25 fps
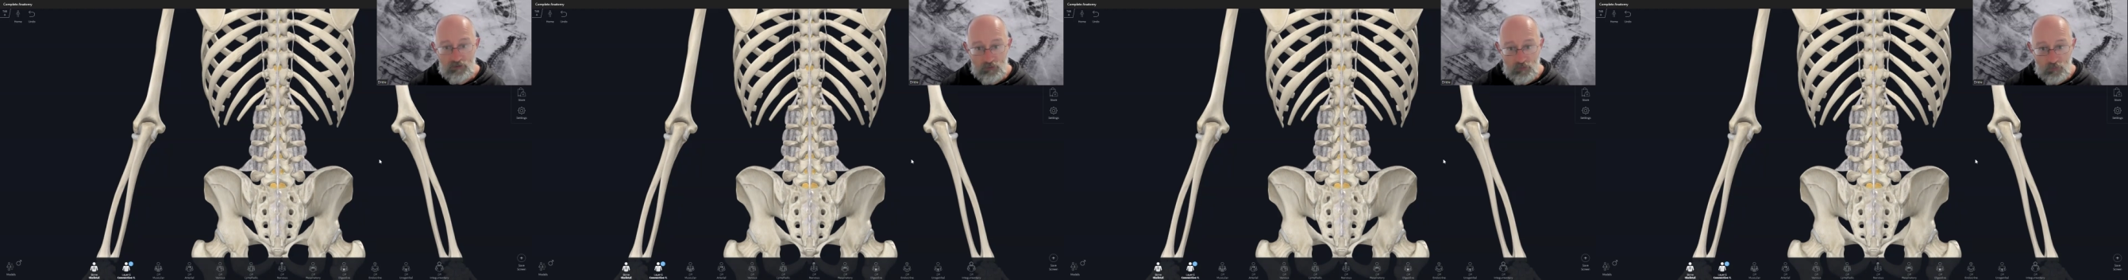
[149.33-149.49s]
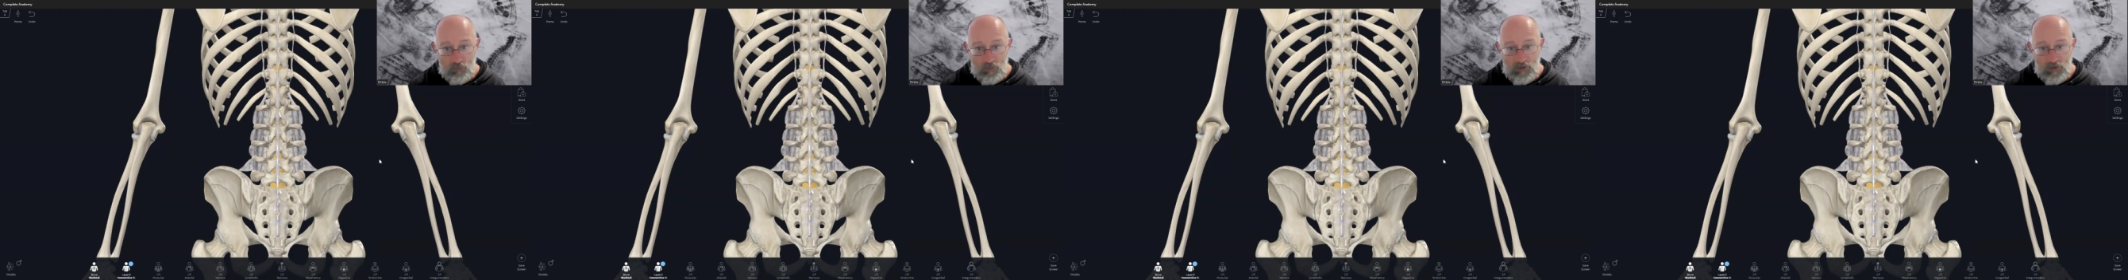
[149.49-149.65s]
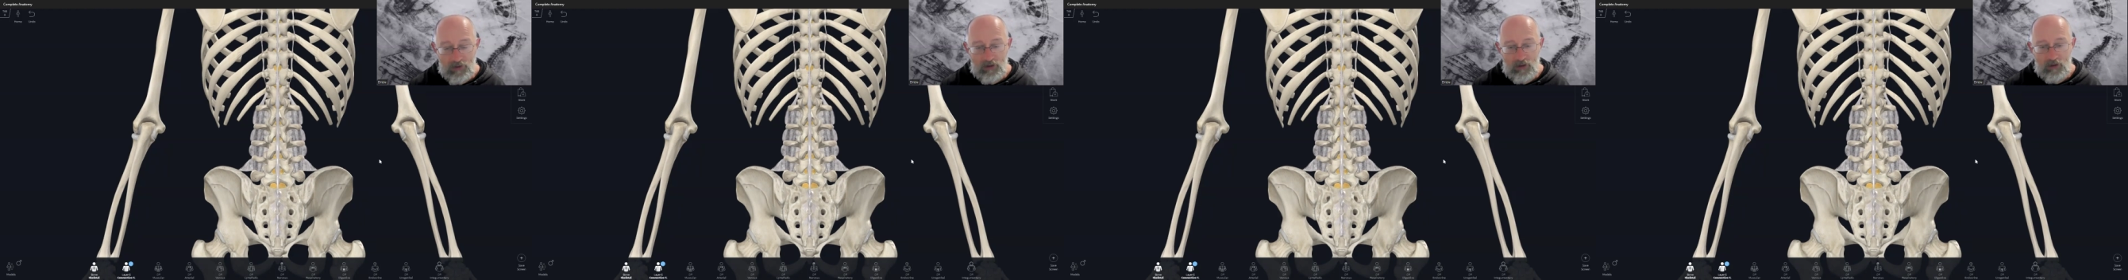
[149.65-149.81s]

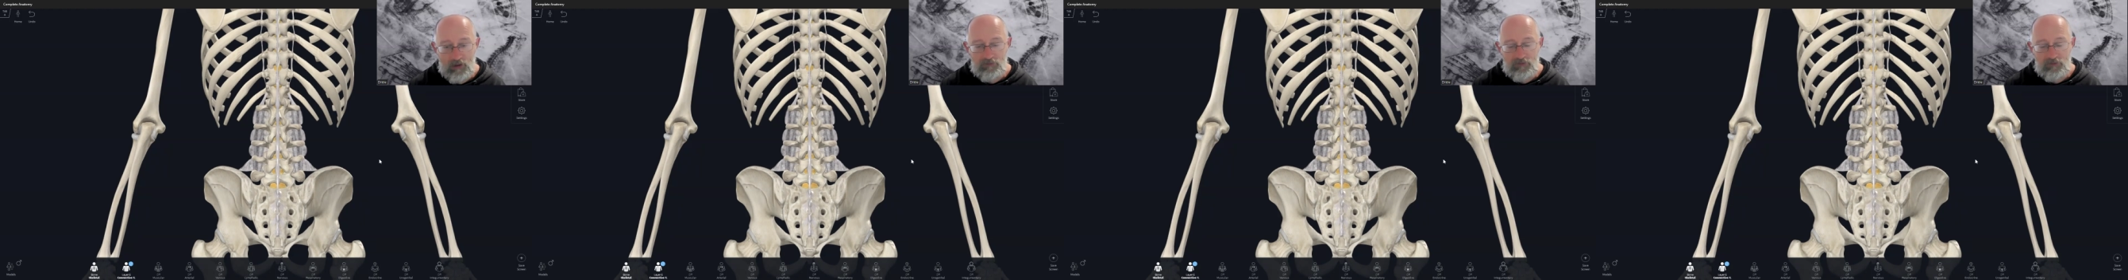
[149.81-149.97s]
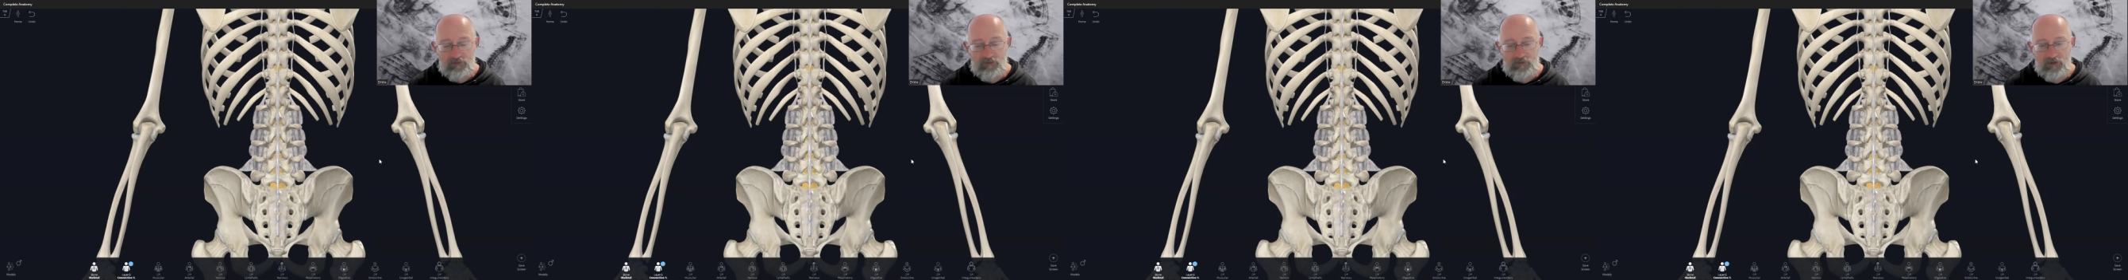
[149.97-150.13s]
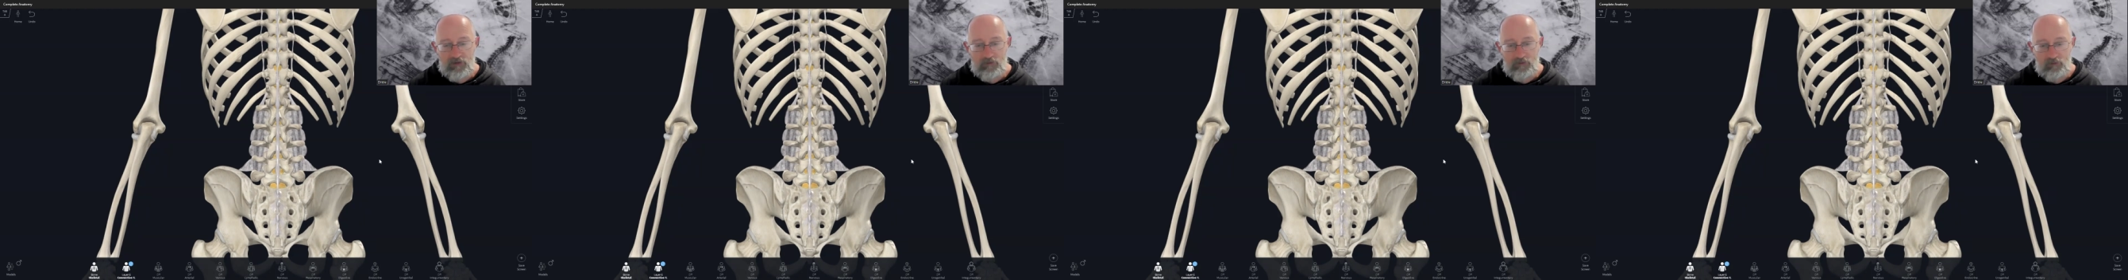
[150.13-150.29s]
away after
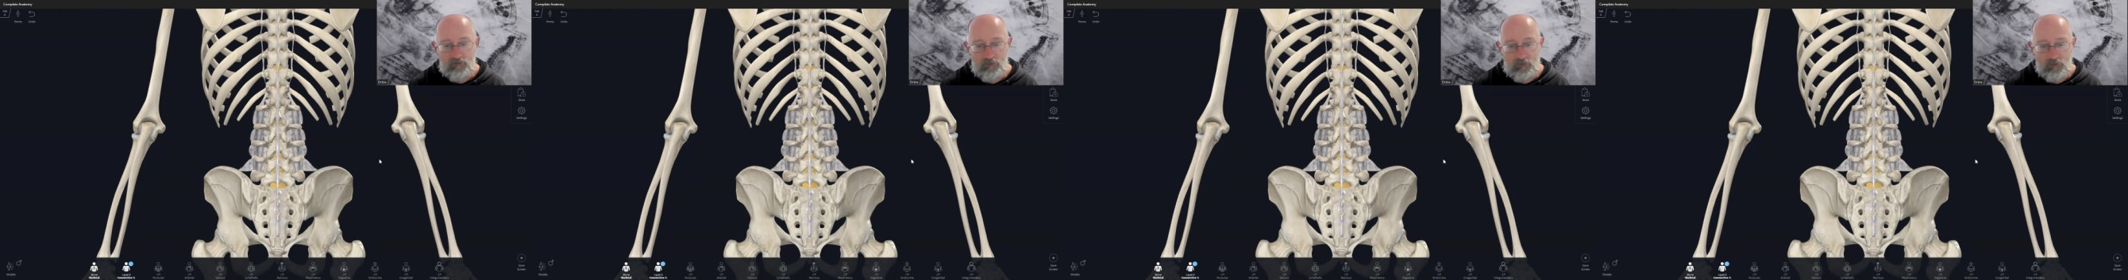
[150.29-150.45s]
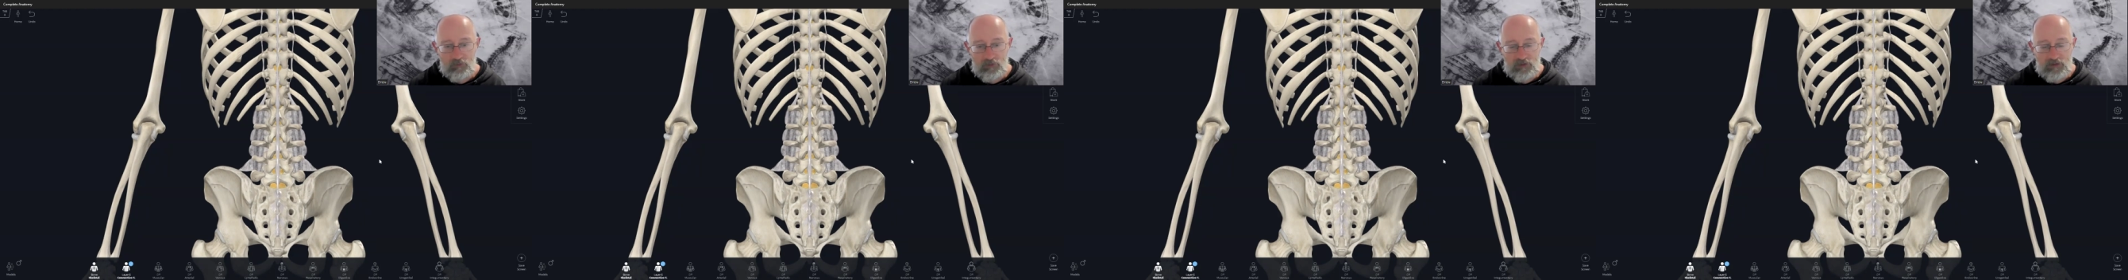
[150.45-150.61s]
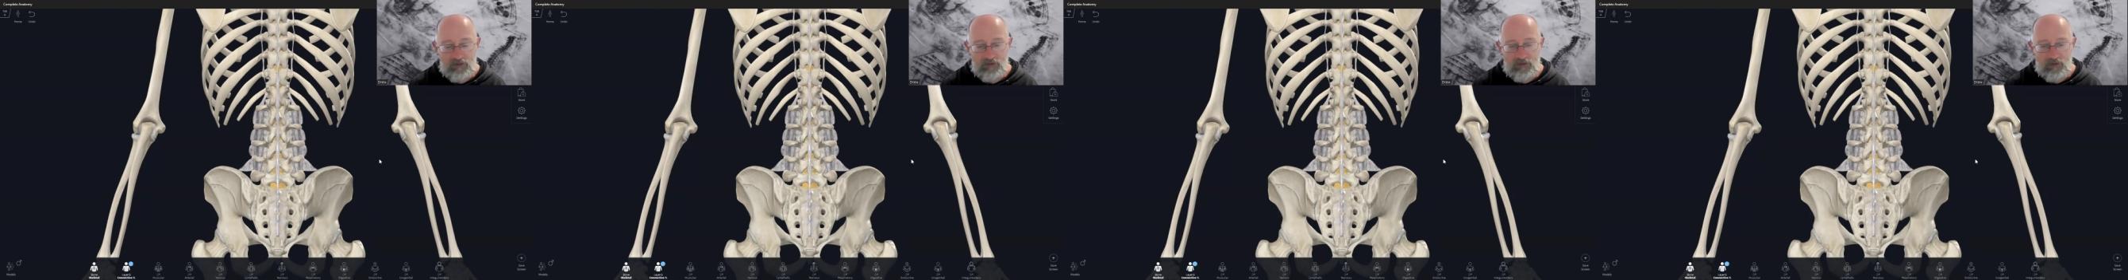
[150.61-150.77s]
10 to
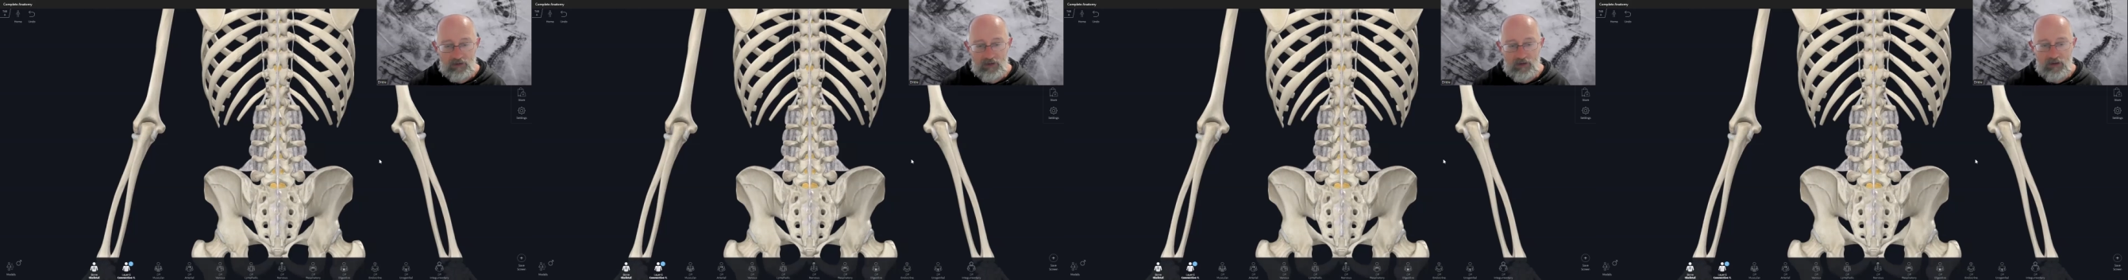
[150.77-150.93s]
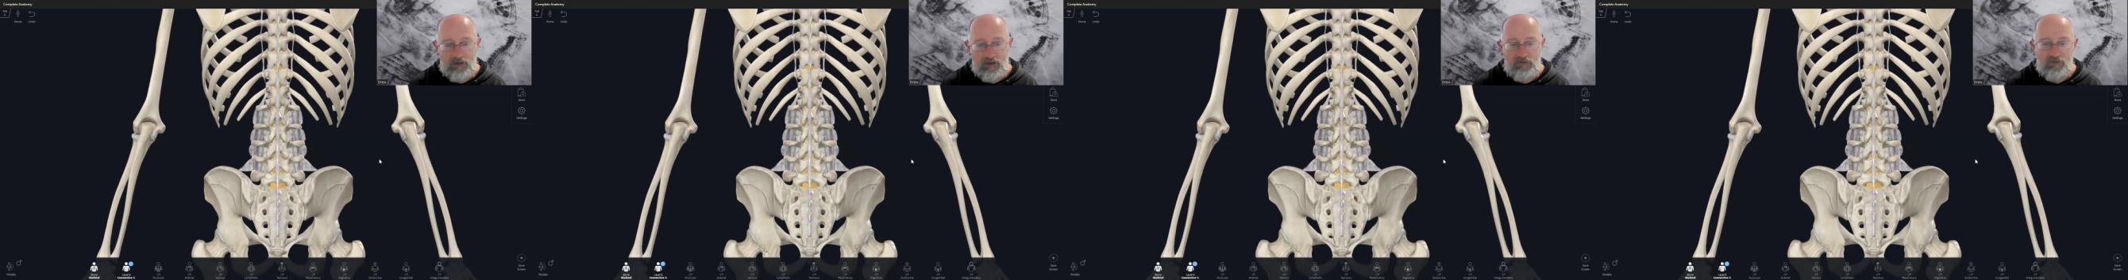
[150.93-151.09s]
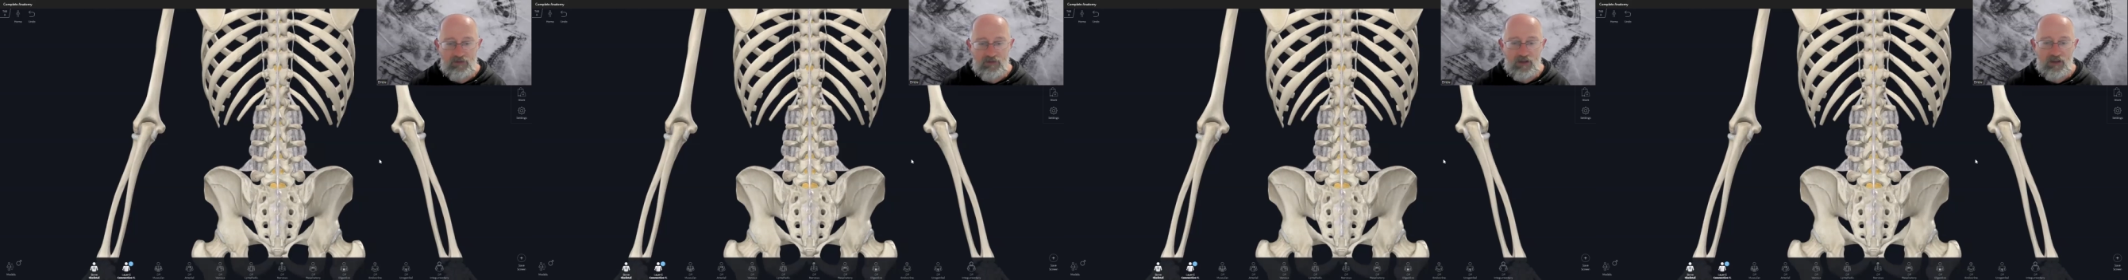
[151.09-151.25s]
14
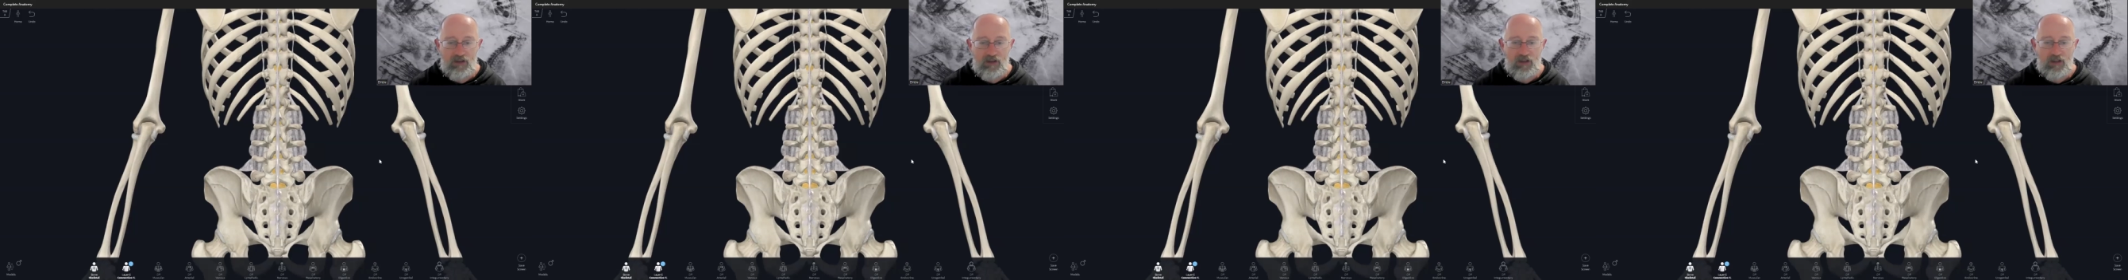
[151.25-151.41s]
days,